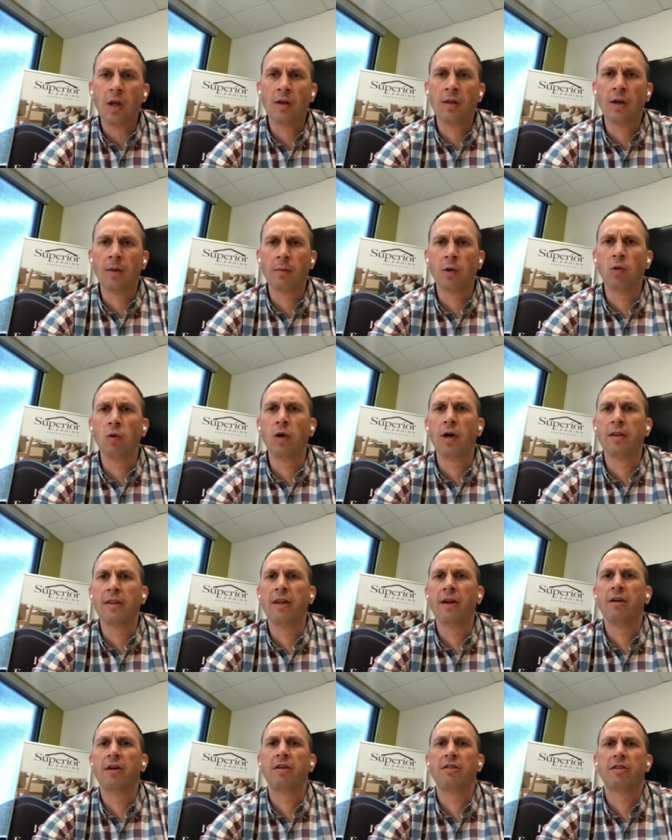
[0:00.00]
Number one,
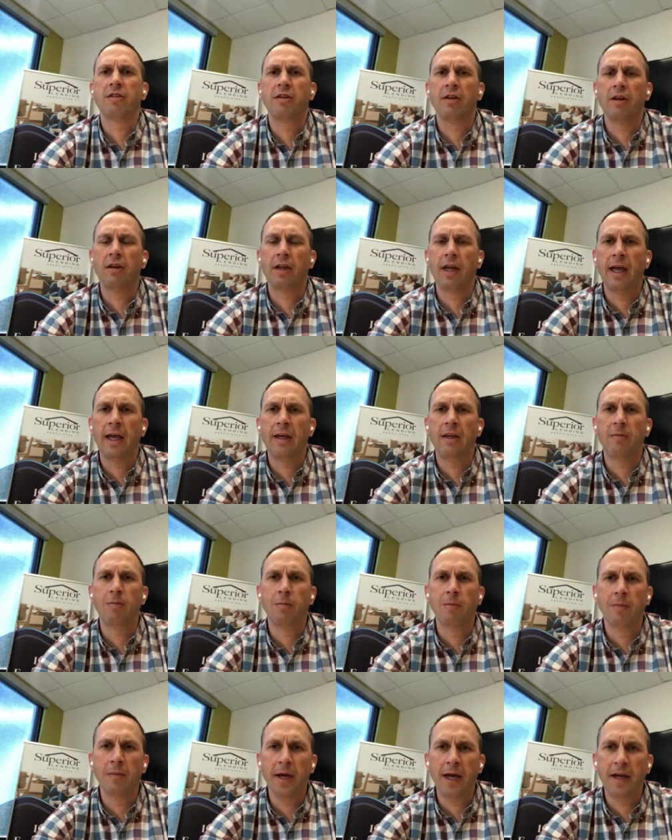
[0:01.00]
there is still a
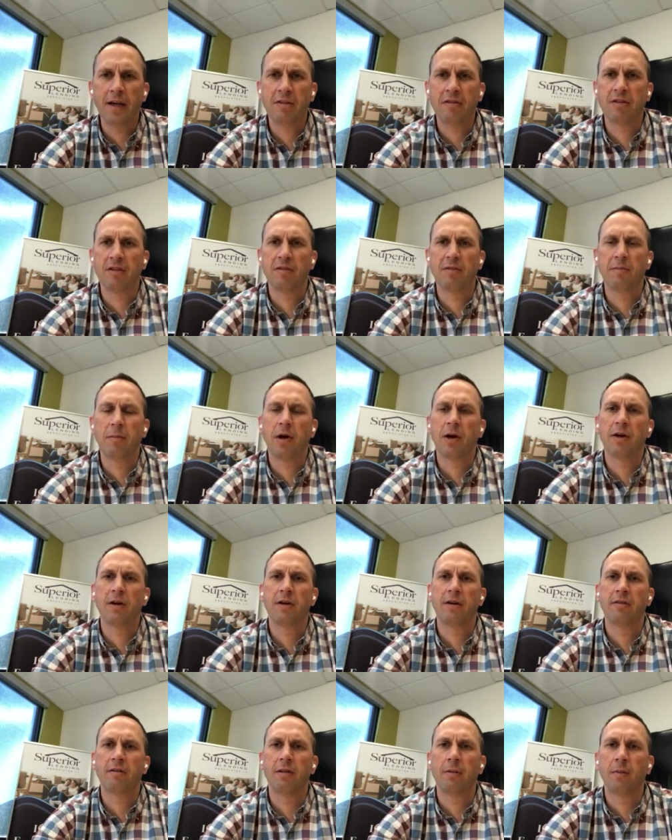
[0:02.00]
massive
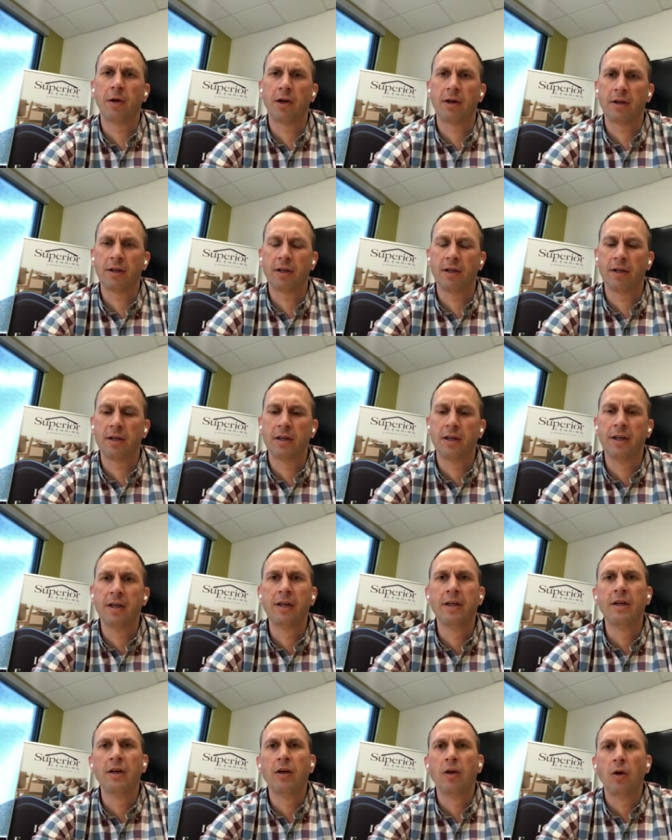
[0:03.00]
part of the market
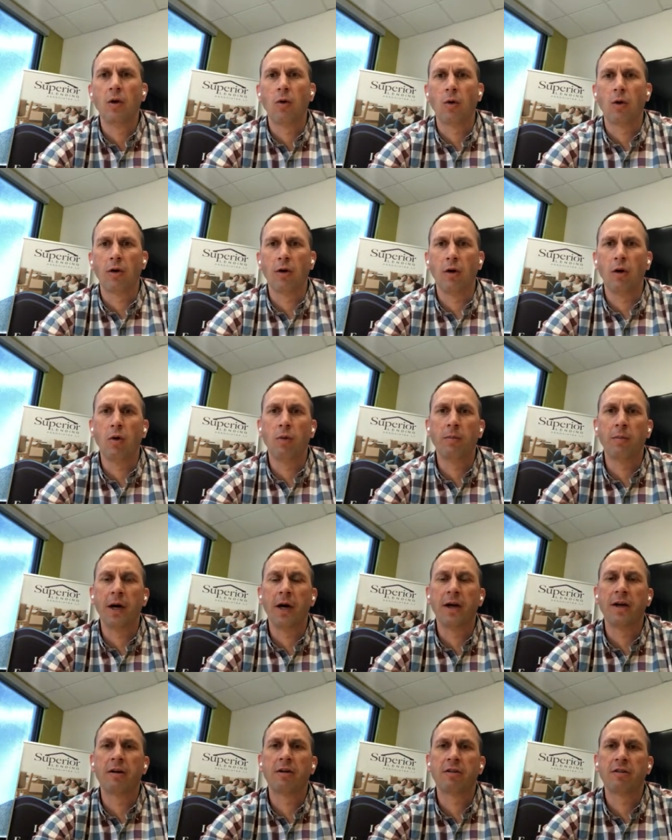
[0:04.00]
or home
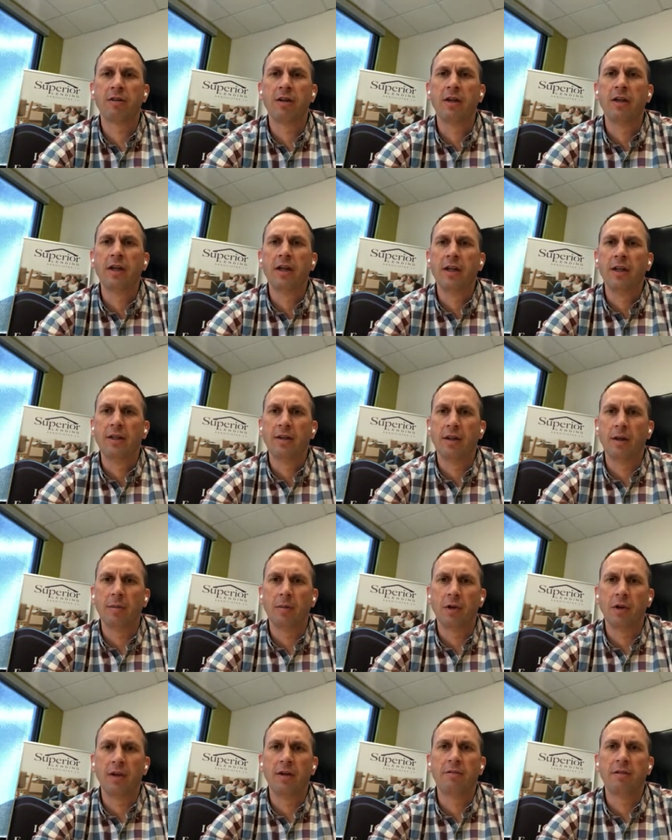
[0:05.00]
buyers that
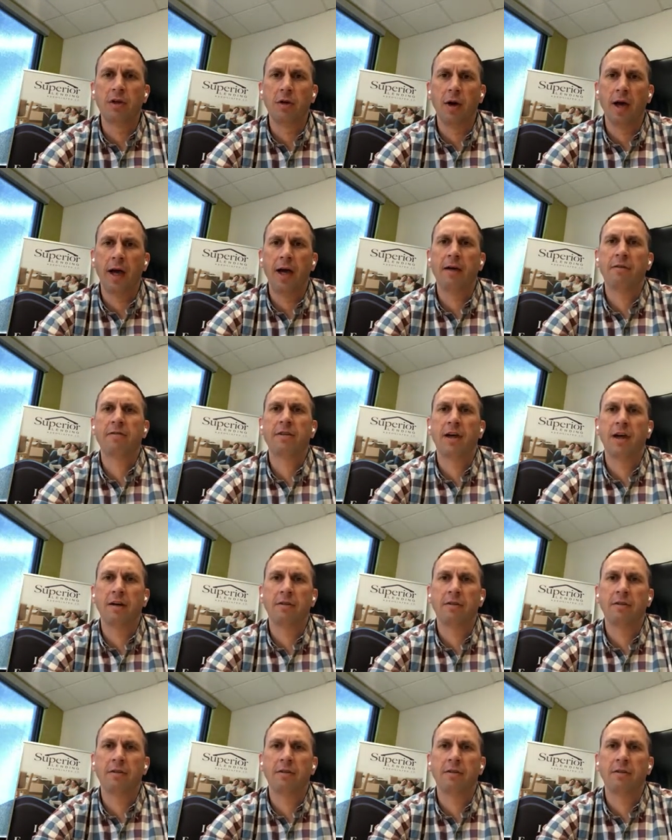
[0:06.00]
believe you have to